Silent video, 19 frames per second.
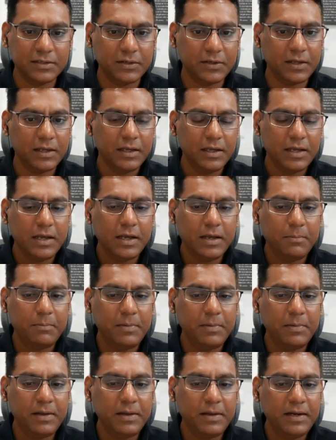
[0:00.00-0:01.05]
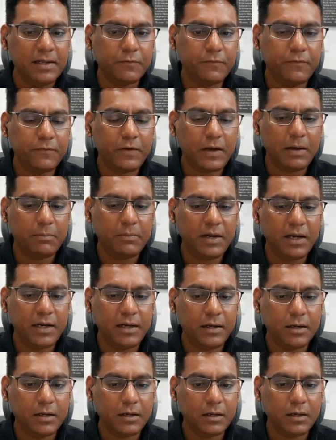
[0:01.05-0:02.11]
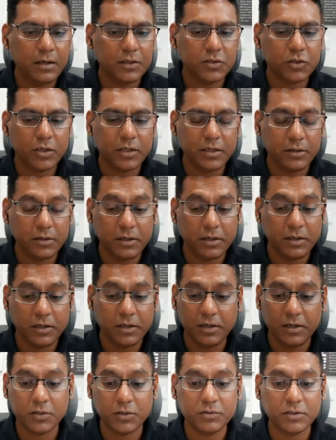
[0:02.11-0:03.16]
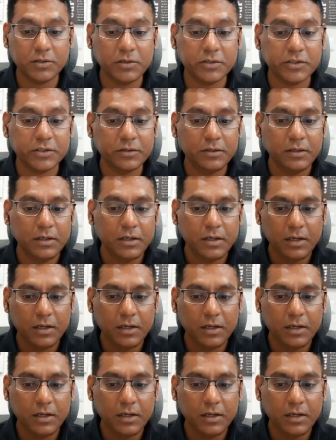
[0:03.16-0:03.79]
Okay, millions of farmland. Sorry, what was the question?